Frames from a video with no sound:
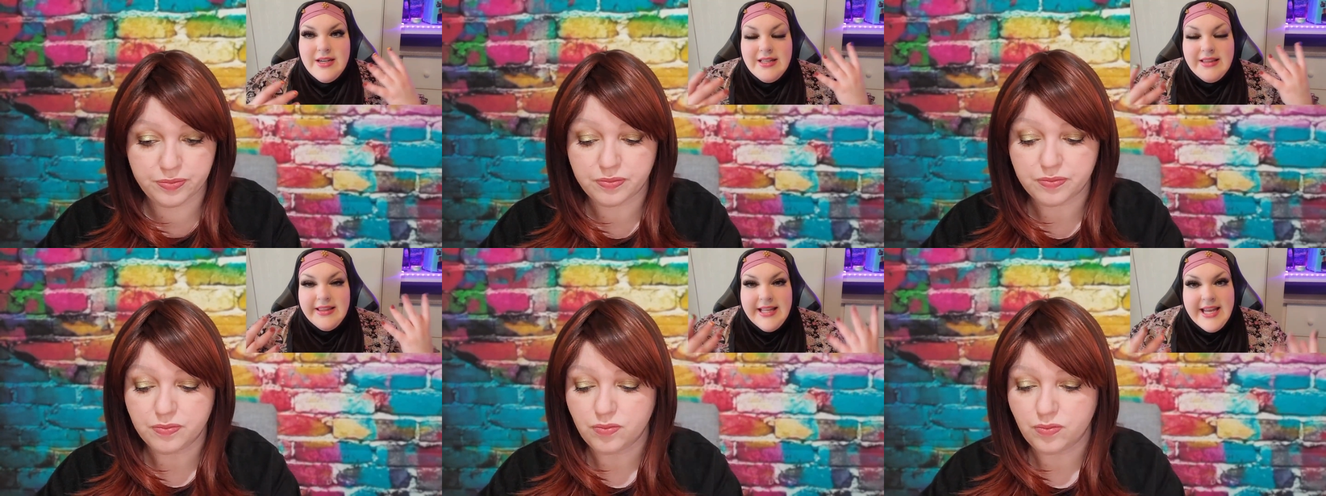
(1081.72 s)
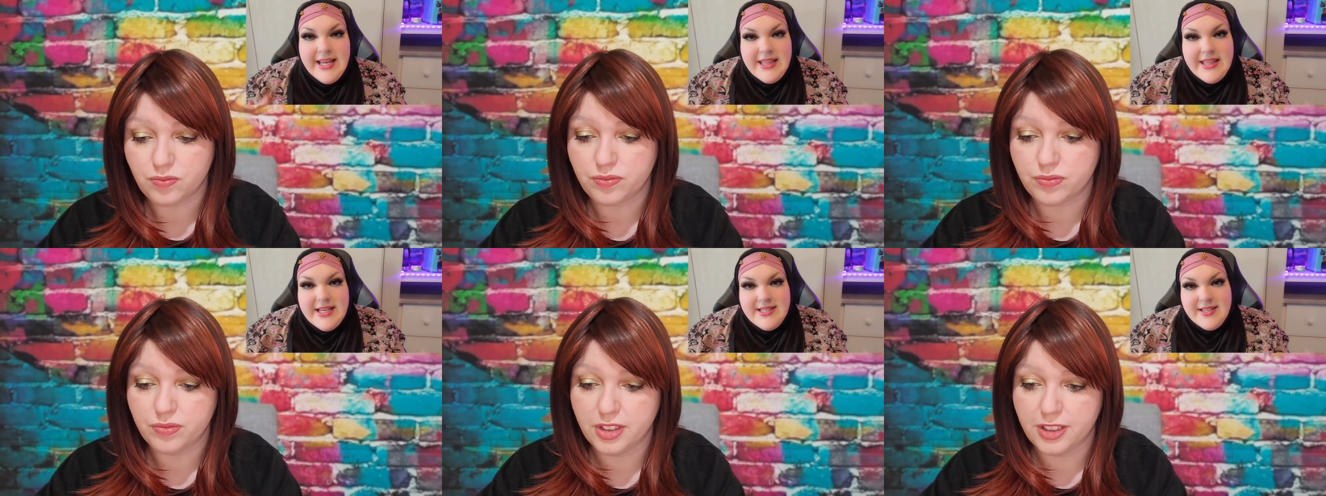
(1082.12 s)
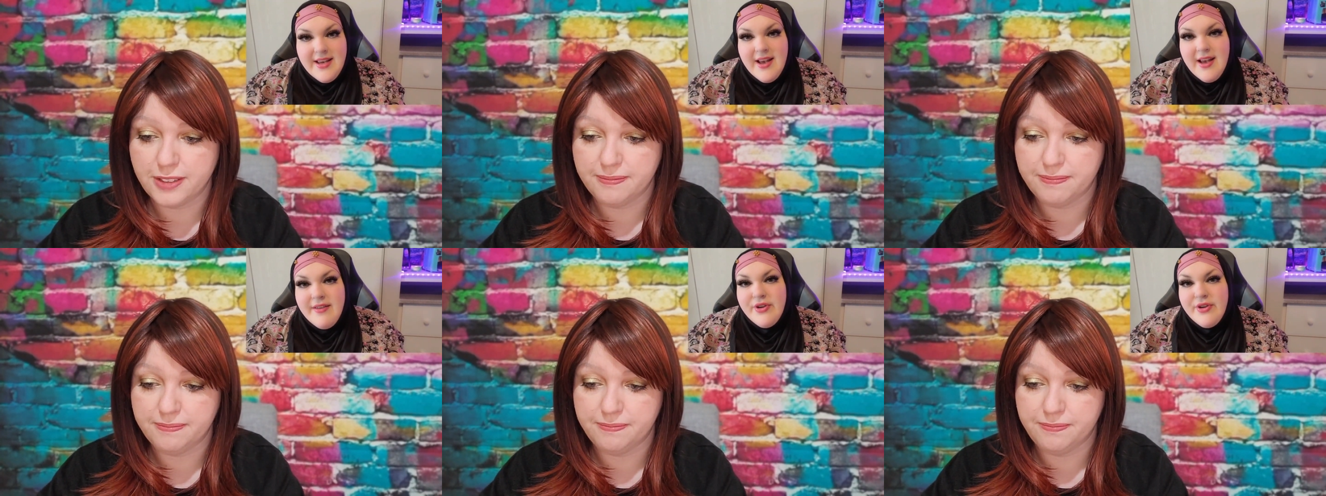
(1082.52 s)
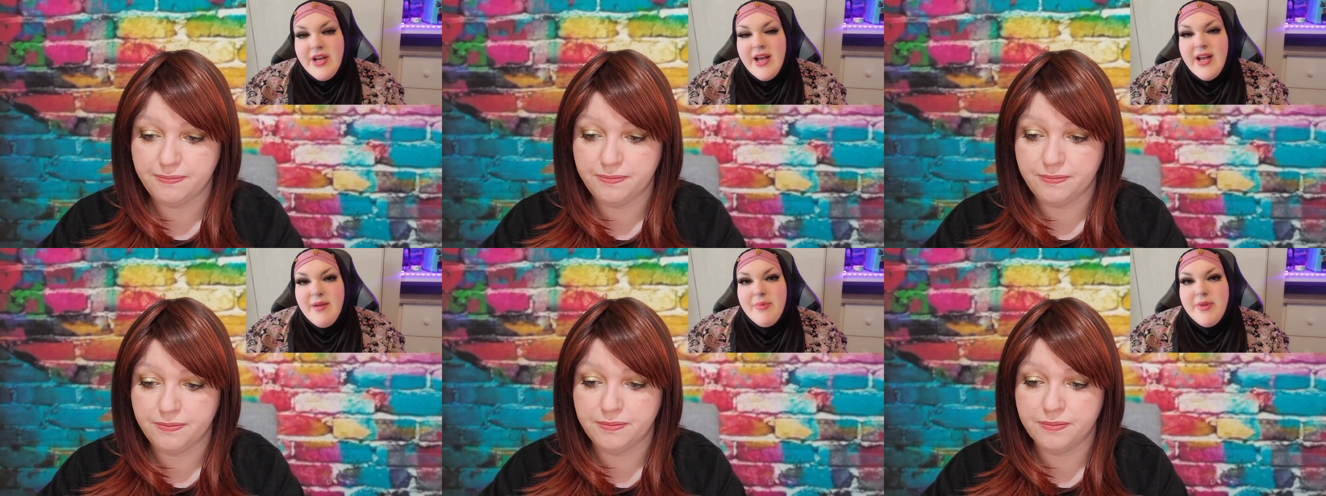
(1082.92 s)
Speaker 1: like this
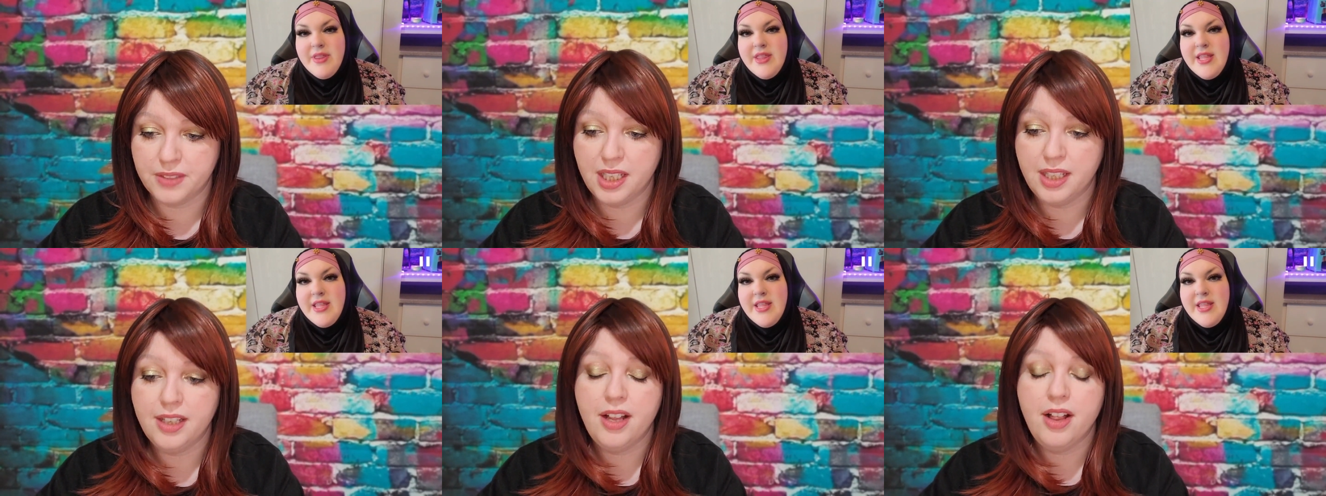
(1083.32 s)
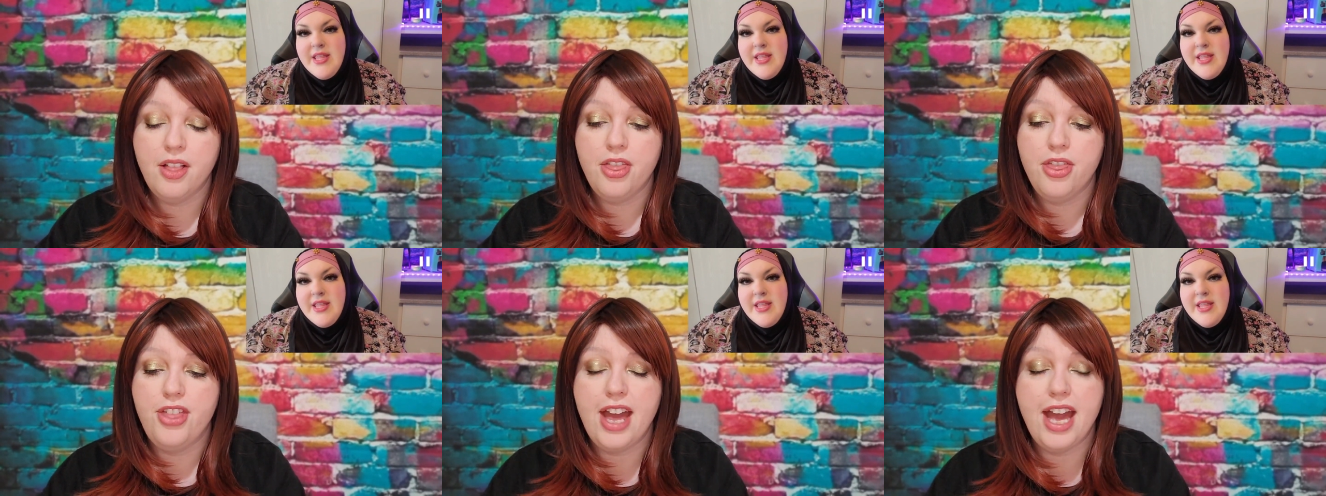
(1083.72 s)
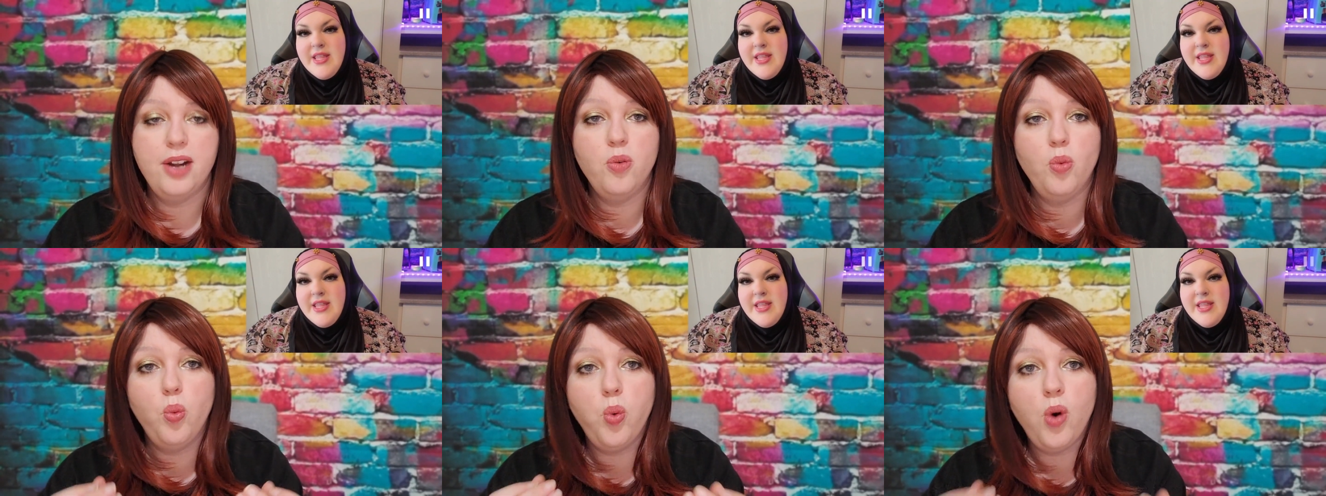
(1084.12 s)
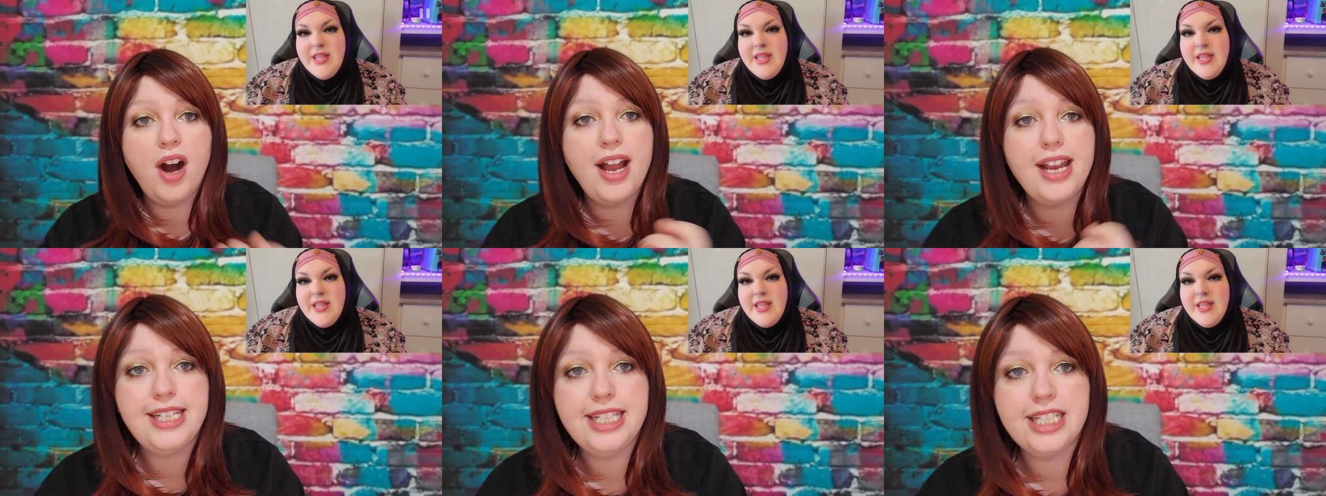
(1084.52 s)
covered up. Then
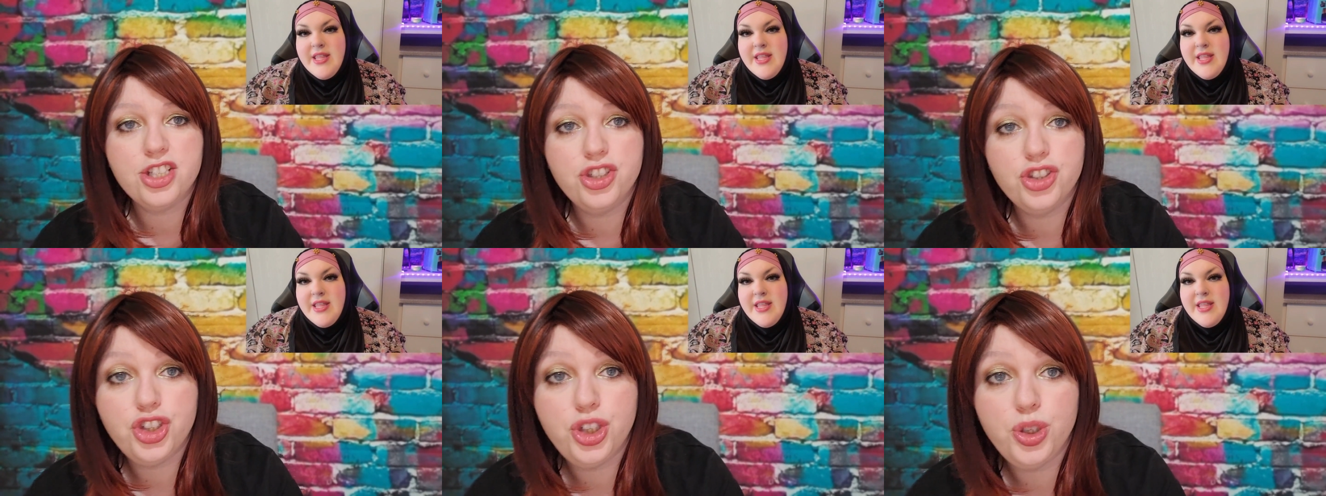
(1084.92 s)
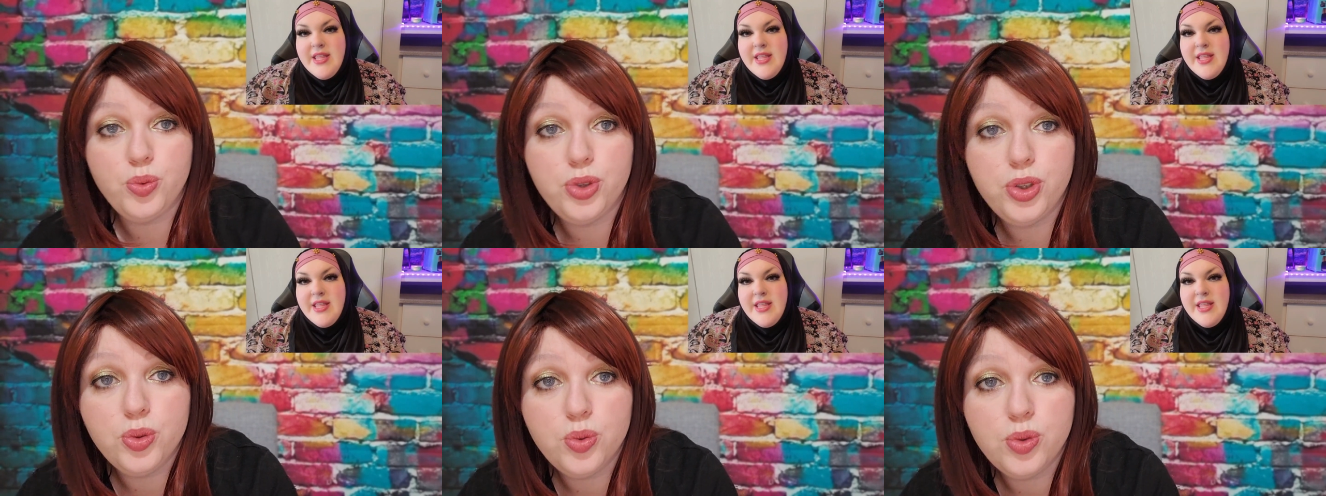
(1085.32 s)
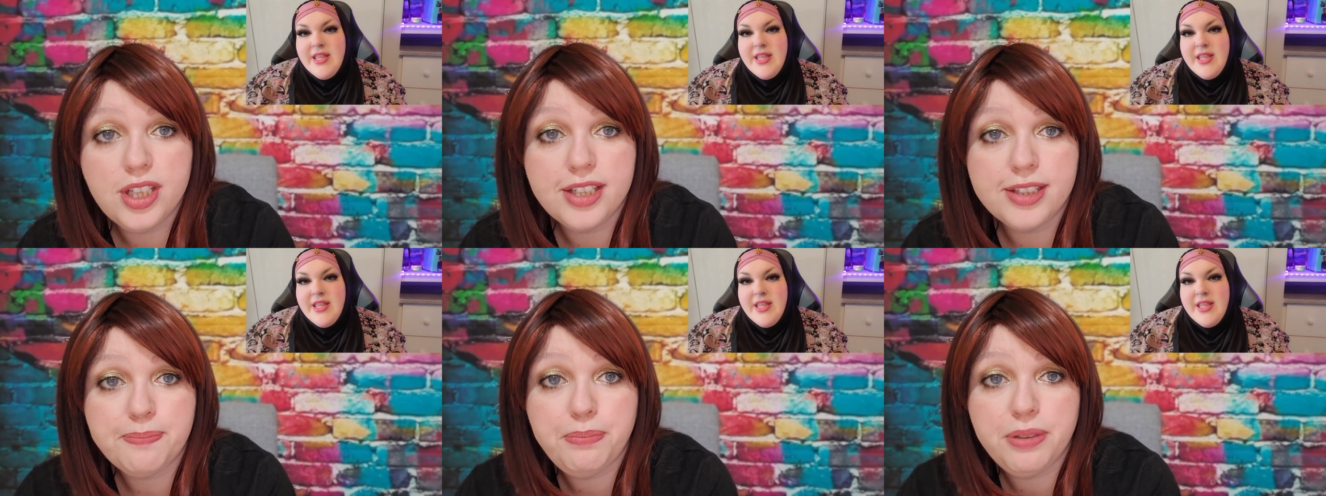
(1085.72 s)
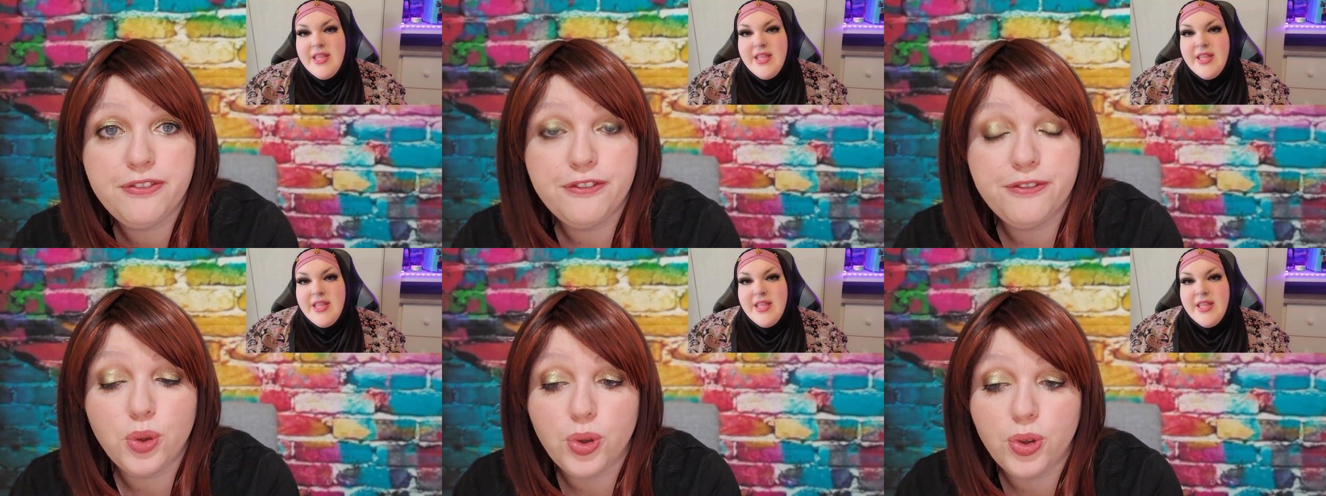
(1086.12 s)
why didn't you do this
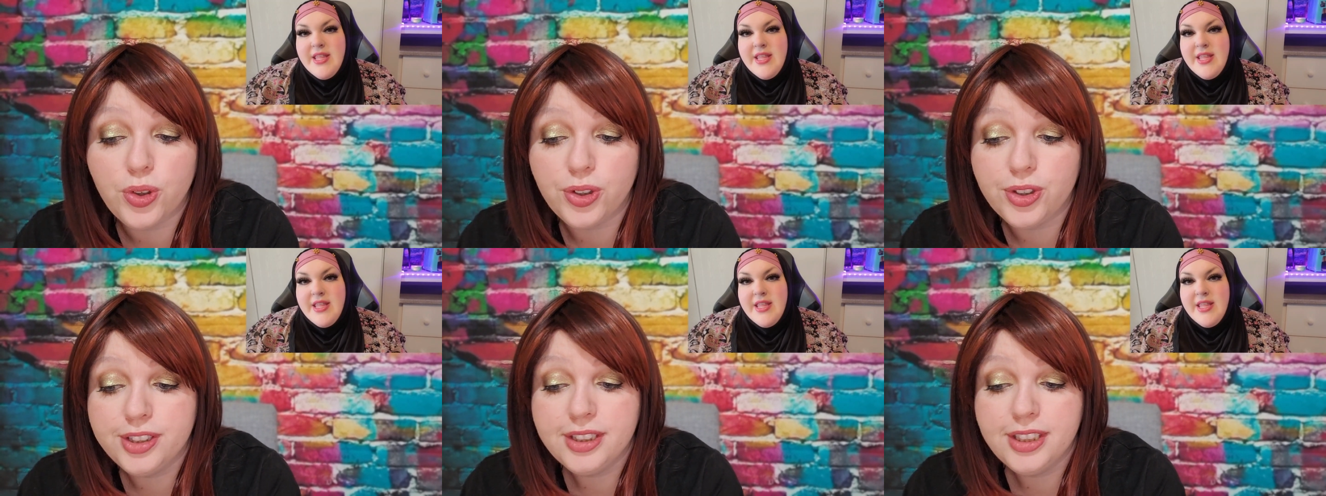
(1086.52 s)
before?